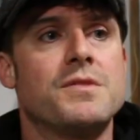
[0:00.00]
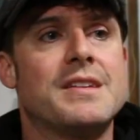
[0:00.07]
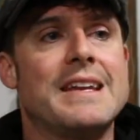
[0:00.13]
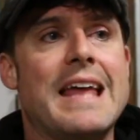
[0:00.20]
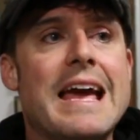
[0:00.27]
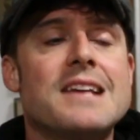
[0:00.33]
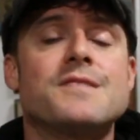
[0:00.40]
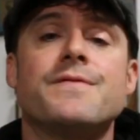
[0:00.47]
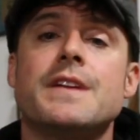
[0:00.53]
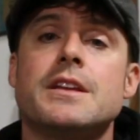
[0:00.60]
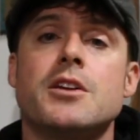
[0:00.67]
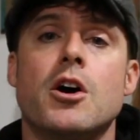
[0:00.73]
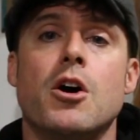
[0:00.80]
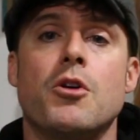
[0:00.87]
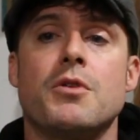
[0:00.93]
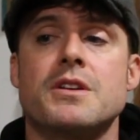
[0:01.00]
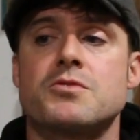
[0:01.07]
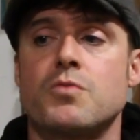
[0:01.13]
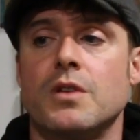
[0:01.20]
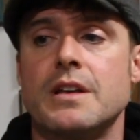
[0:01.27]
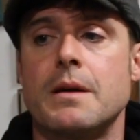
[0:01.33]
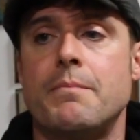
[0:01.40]
Today's video
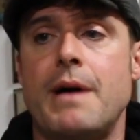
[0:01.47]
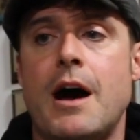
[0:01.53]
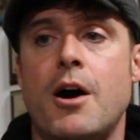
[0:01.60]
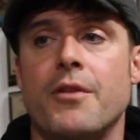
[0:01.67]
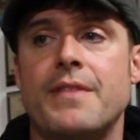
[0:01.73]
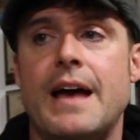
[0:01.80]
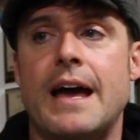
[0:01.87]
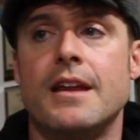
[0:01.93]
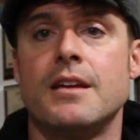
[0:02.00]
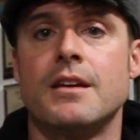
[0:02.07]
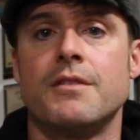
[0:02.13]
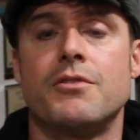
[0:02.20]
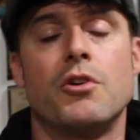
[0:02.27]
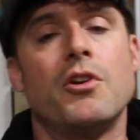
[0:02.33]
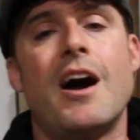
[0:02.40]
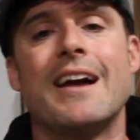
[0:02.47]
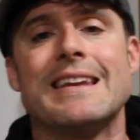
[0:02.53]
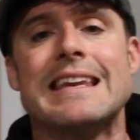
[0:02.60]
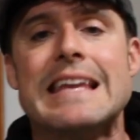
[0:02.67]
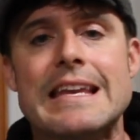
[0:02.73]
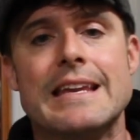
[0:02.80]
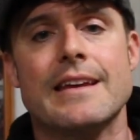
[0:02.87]
is really about that they're
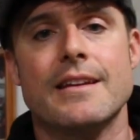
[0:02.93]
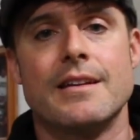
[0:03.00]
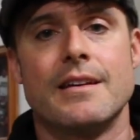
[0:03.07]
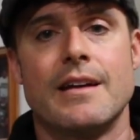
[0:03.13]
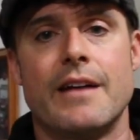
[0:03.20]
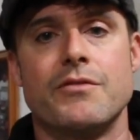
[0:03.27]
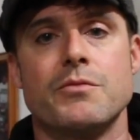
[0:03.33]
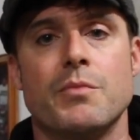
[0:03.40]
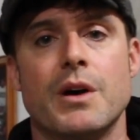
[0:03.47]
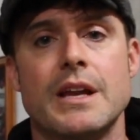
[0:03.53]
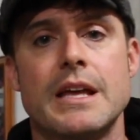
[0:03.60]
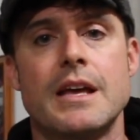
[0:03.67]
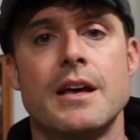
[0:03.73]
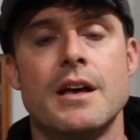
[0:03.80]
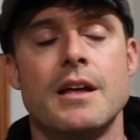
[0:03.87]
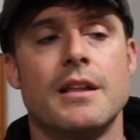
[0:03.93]
not needed, everybody.